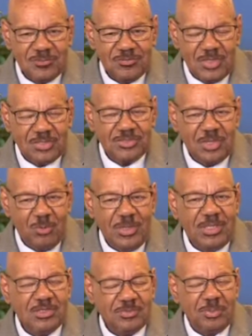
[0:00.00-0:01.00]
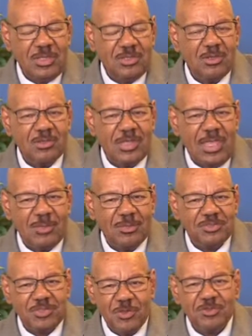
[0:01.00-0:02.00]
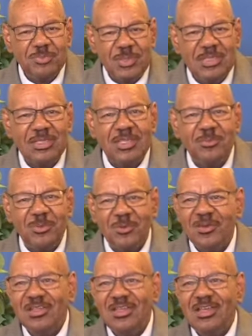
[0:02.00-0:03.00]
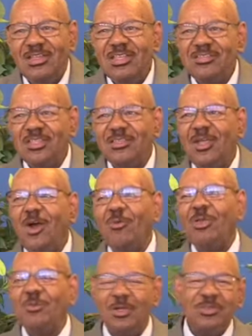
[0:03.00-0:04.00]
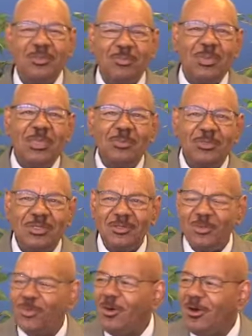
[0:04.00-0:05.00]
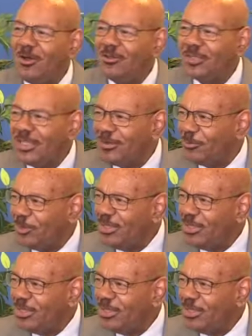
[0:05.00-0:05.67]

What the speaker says: We can speak your language, don't speak in Hebrew. And they said, no, we want the people on the wall to hear.